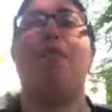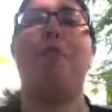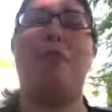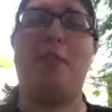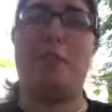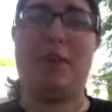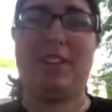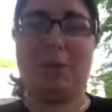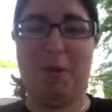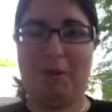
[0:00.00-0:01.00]
The first book
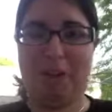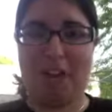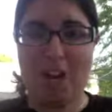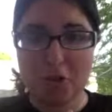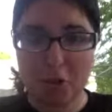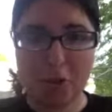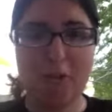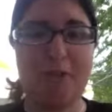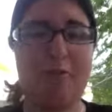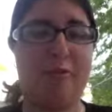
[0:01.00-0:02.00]
is Clockwork Angel,
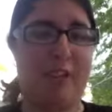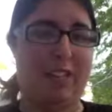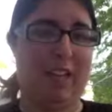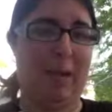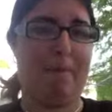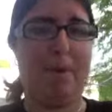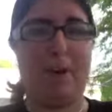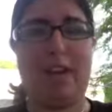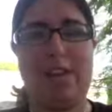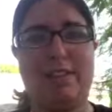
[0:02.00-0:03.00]
the second
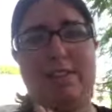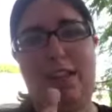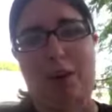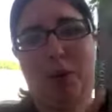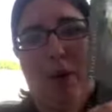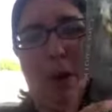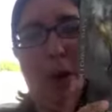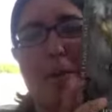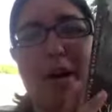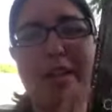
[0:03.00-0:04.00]
book is Clockwork
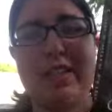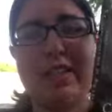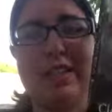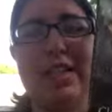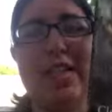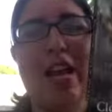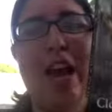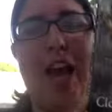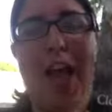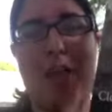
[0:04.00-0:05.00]
Prince,
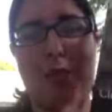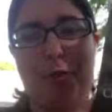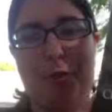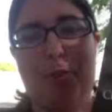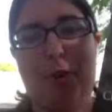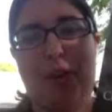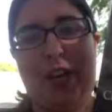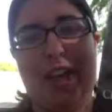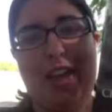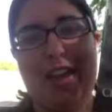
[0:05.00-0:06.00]
and third book
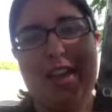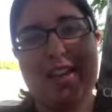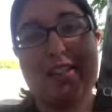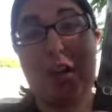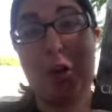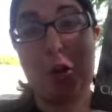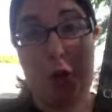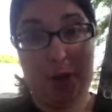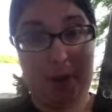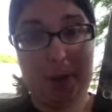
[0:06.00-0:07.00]
is
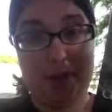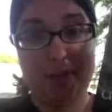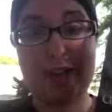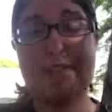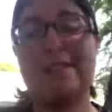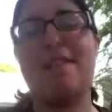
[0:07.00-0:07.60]
Clockwork Princess.